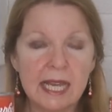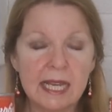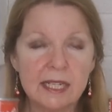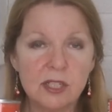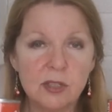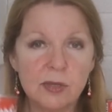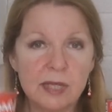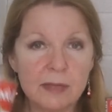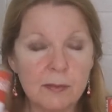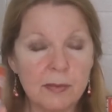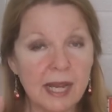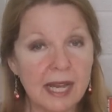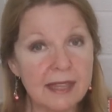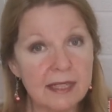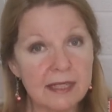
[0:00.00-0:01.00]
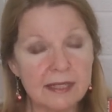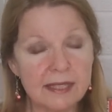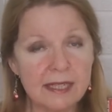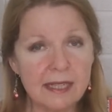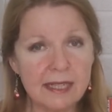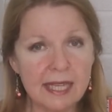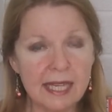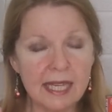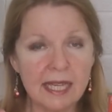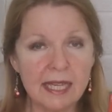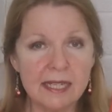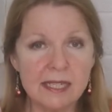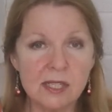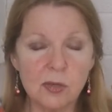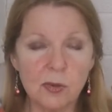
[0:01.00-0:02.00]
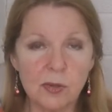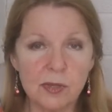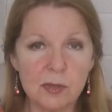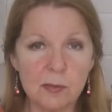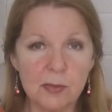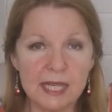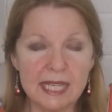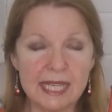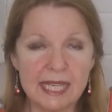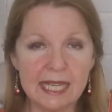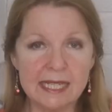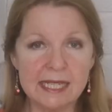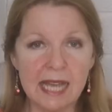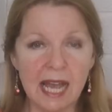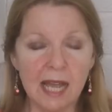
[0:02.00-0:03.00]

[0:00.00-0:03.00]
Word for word: and you can buy the little cans or the big cans.